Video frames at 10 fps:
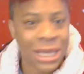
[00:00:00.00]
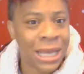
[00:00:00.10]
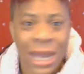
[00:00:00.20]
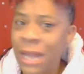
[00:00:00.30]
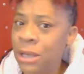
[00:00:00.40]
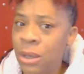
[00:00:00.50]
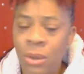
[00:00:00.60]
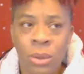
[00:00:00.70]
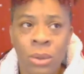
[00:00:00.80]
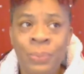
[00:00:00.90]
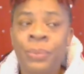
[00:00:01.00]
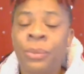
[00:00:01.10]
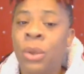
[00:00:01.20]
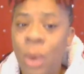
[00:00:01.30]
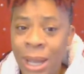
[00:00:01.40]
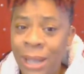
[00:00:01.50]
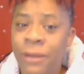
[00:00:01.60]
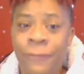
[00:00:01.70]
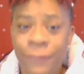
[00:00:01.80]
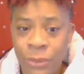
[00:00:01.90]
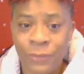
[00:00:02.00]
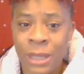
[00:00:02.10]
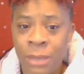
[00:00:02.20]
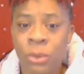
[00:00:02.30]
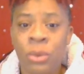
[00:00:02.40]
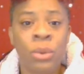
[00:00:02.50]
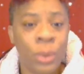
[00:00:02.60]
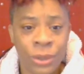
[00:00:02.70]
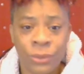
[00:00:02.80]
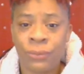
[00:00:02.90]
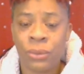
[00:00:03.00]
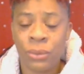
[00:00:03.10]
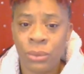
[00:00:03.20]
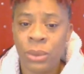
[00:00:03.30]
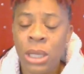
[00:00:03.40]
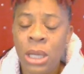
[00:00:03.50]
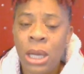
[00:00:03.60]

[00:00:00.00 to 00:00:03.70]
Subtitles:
And I know quite a few of them who went through